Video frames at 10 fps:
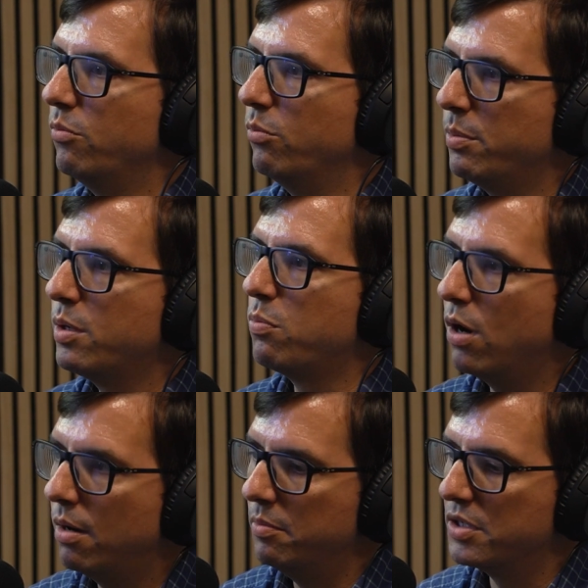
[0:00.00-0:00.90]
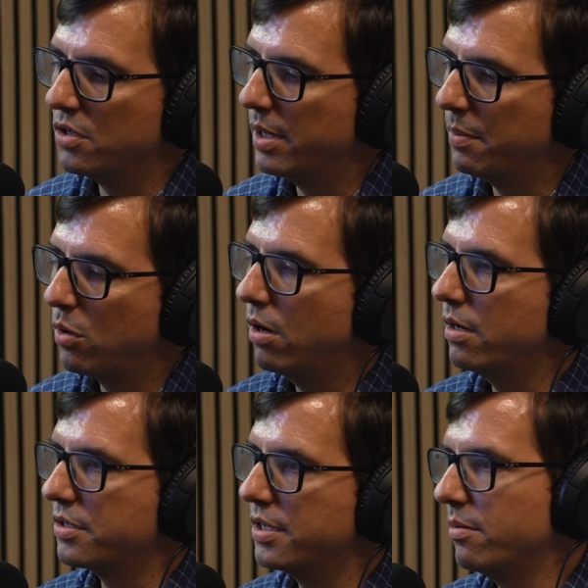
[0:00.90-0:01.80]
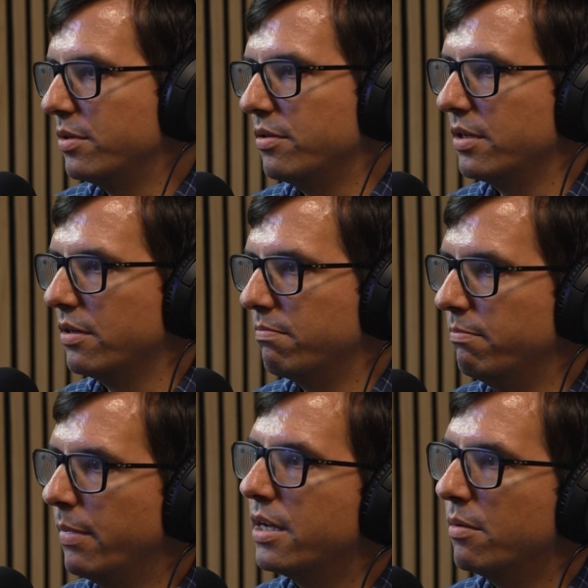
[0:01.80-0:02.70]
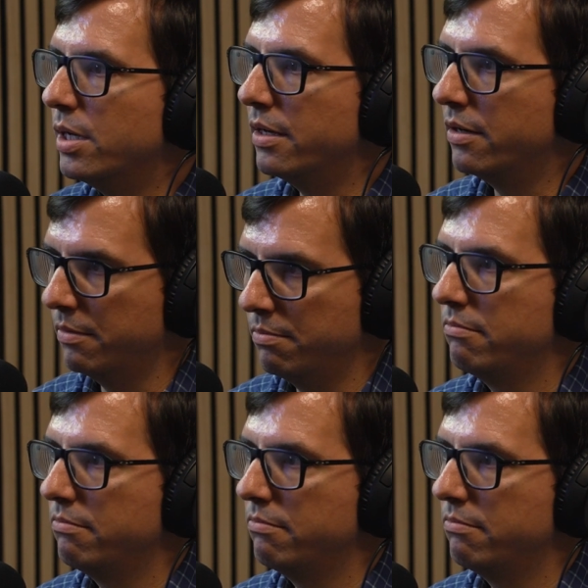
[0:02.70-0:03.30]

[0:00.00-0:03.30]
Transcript: my big problem is all my products that I was using to make a mud are